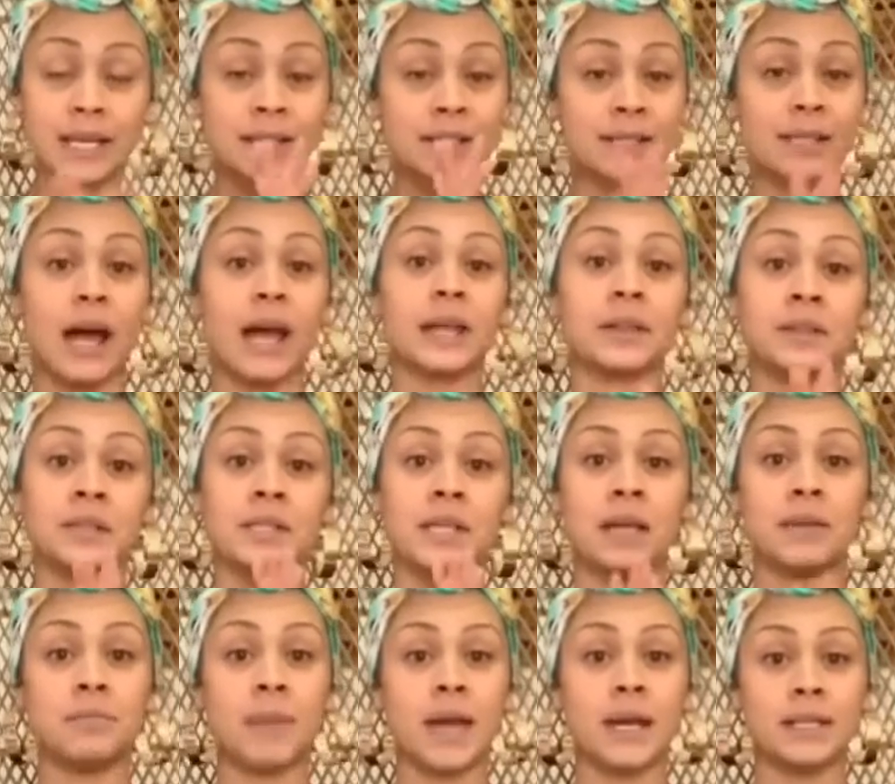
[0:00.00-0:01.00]
in silence
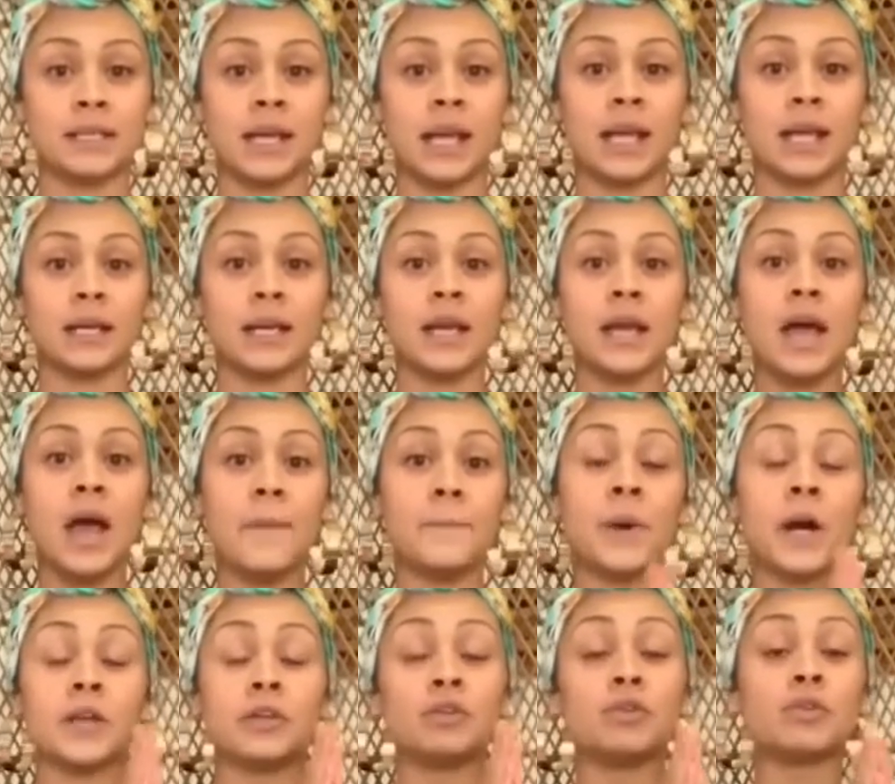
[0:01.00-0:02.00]
and meditate,
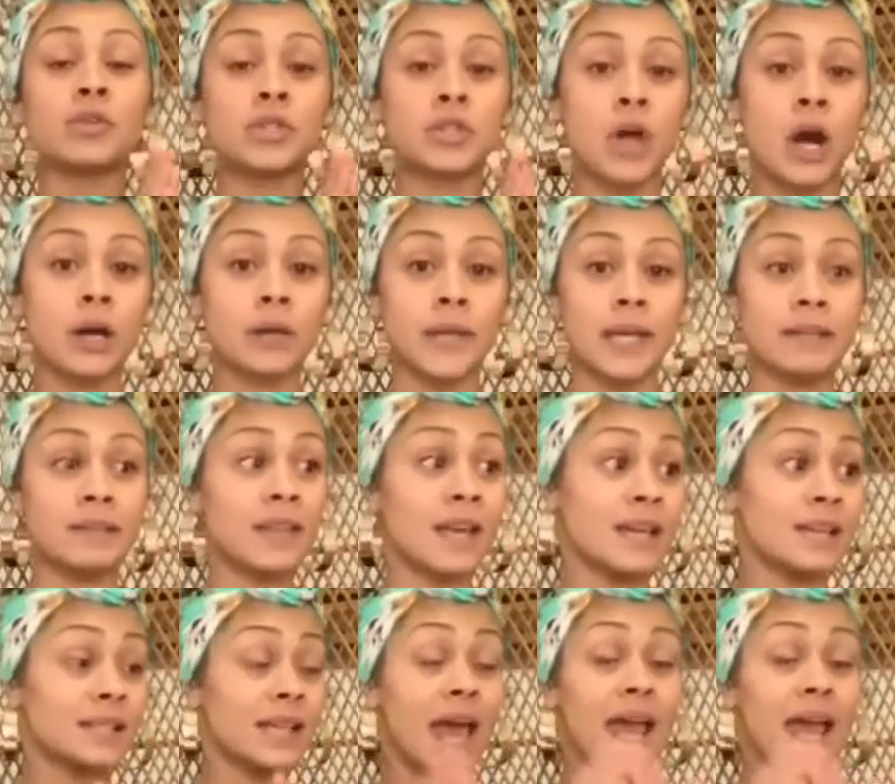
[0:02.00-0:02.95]
but you start like this.